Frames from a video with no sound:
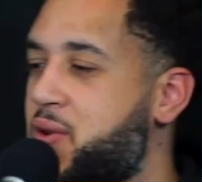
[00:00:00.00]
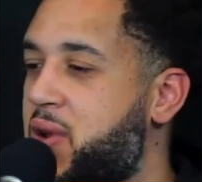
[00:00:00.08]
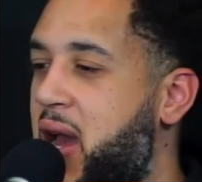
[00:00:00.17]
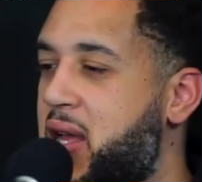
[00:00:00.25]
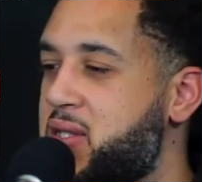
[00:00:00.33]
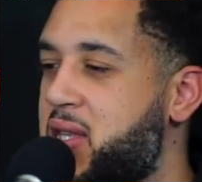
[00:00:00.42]
it,
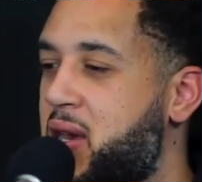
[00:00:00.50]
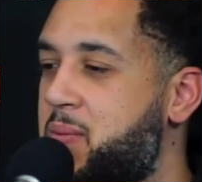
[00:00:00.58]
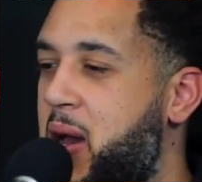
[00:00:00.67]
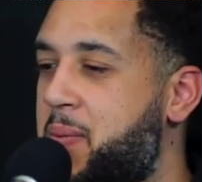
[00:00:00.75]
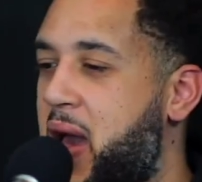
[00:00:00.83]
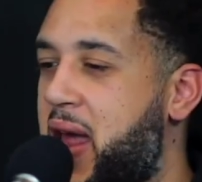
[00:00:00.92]
I'd tell
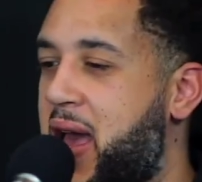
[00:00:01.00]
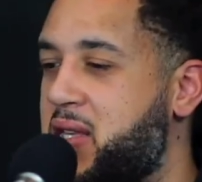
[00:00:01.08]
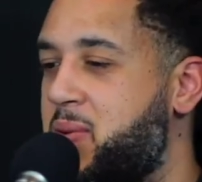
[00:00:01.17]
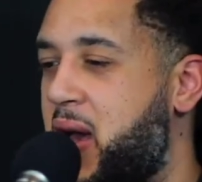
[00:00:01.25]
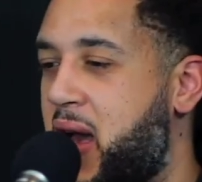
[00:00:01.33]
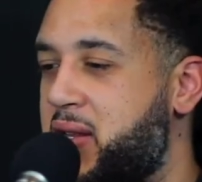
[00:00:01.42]
my, I'd ask
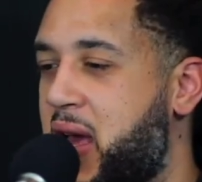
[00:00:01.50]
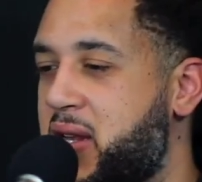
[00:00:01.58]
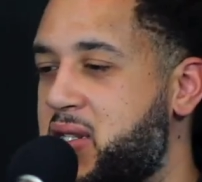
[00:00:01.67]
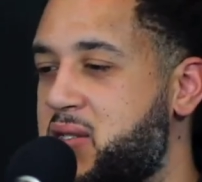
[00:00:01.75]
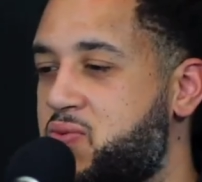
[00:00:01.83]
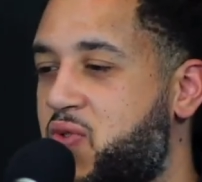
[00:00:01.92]
my, I'd, I'd
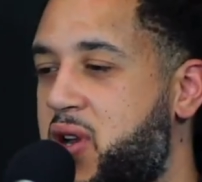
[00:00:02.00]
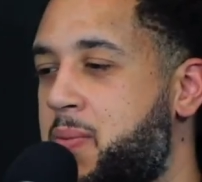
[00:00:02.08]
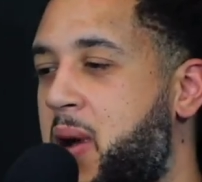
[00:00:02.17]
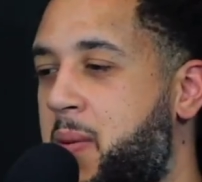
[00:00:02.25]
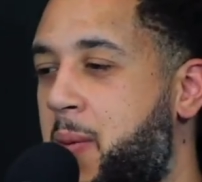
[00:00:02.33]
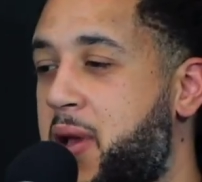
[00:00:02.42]
just run it
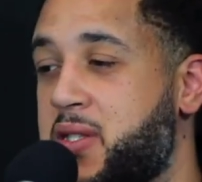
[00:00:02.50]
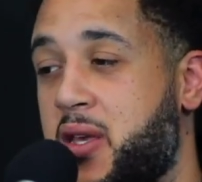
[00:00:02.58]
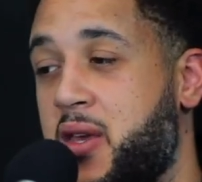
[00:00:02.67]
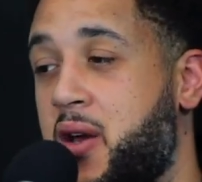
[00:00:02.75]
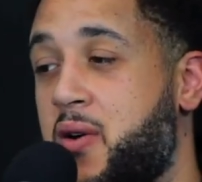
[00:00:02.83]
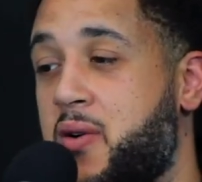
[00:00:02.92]
by my man's like,
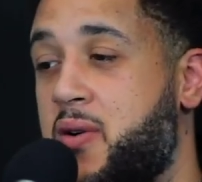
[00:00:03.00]
yo. so you